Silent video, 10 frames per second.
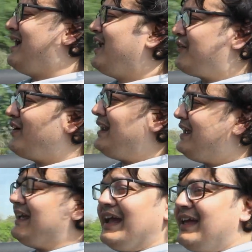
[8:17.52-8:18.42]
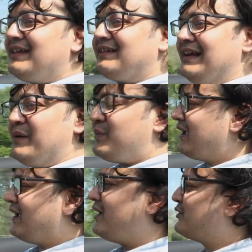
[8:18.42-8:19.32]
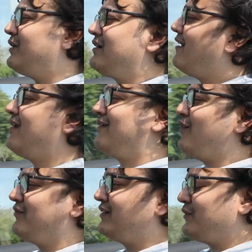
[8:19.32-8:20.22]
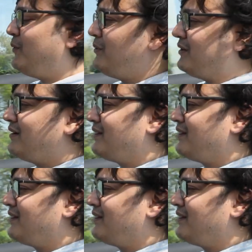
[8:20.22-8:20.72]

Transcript: it really is leaping into a territory of its own,